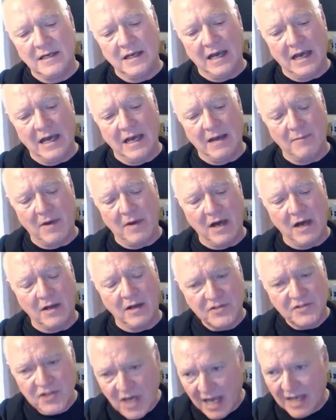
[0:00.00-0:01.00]
are
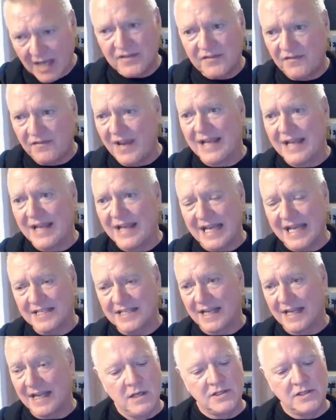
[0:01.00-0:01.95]
just fantastic.